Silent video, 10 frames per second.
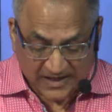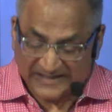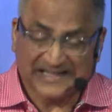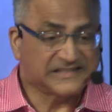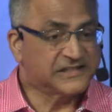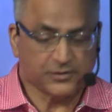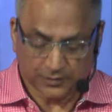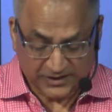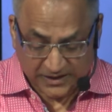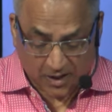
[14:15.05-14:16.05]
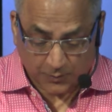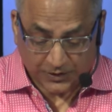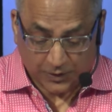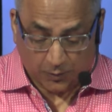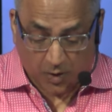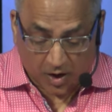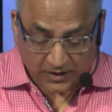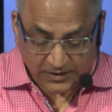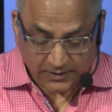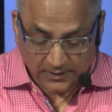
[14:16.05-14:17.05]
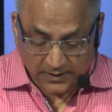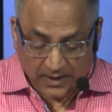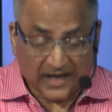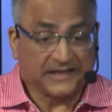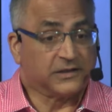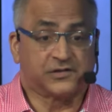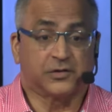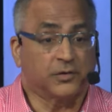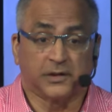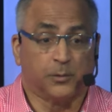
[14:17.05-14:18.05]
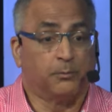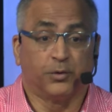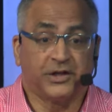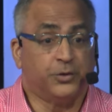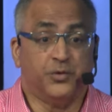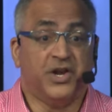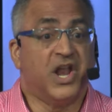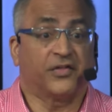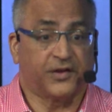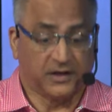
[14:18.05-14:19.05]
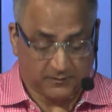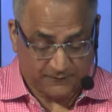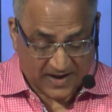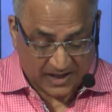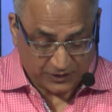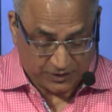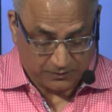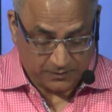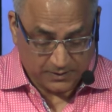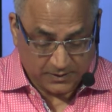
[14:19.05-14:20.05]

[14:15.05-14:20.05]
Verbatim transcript: And that's certainly not what you want, and it certainly will bring you nothing of value.